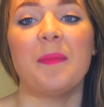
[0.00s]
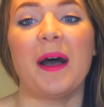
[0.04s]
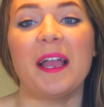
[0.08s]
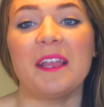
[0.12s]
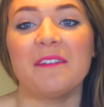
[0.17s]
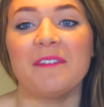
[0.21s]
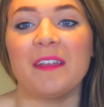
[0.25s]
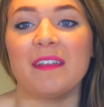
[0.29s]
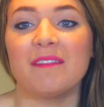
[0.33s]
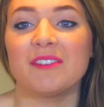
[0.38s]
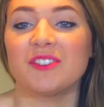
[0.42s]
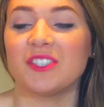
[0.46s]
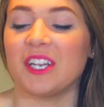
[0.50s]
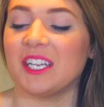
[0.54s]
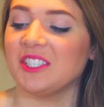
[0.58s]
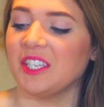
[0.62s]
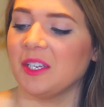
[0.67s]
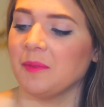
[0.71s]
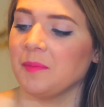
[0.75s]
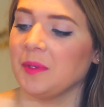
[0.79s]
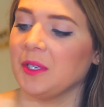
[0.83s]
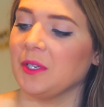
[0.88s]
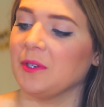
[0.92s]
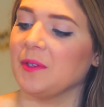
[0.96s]
My favorite dry
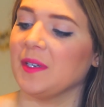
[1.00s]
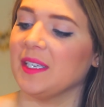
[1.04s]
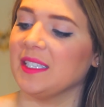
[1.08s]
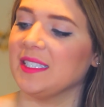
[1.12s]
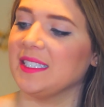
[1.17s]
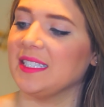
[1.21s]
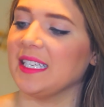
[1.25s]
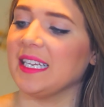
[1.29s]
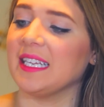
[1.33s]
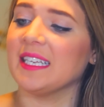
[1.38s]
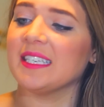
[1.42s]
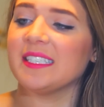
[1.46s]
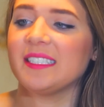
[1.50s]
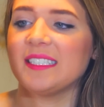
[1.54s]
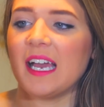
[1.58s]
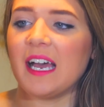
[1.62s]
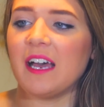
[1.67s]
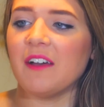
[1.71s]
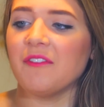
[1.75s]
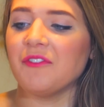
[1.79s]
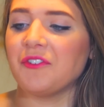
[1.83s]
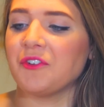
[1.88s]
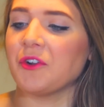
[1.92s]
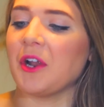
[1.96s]
shampoo is the
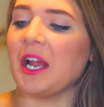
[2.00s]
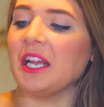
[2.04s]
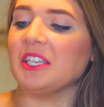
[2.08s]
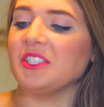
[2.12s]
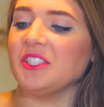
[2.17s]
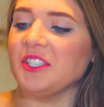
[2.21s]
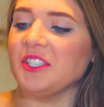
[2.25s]
Dove dry